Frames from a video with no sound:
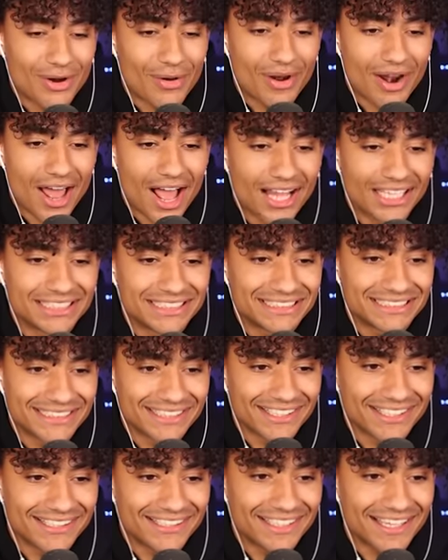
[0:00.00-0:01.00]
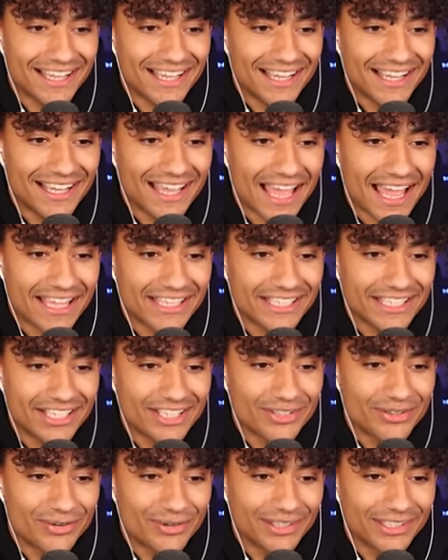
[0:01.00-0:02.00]
going on, Gilda? How you
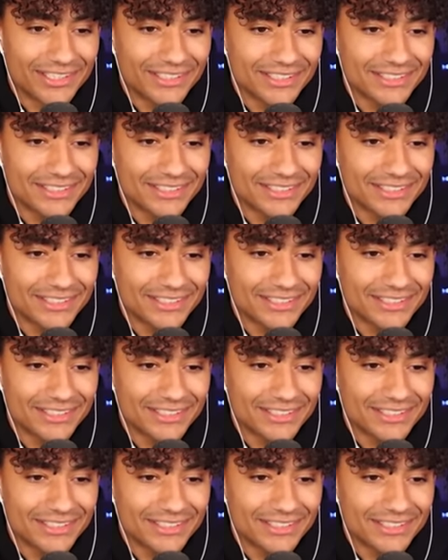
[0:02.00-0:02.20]
doing?